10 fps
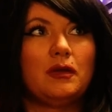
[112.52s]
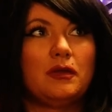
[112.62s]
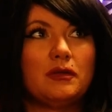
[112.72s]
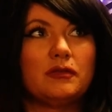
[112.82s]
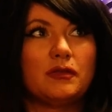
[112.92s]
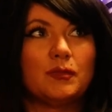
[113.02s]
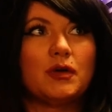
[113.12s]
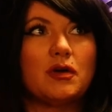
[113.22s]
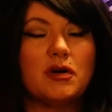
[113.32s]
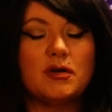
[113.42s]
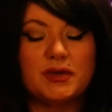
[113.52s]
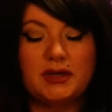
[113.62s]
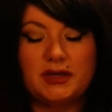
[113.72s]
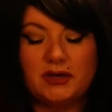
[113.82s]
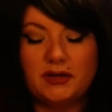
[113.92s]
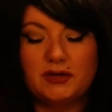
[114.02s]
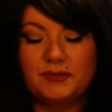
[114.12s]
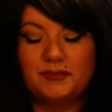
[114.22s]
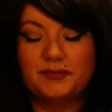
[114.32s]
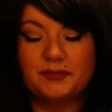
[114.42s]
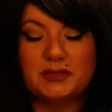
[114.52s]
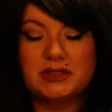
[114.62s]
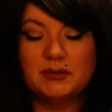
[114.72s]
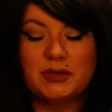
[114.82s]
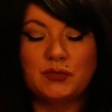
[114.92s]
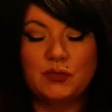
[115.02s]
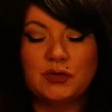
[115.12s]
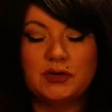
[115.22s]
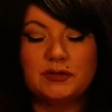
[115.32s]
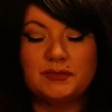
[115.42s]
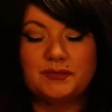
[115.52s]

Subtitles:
some karma here. Tell me more.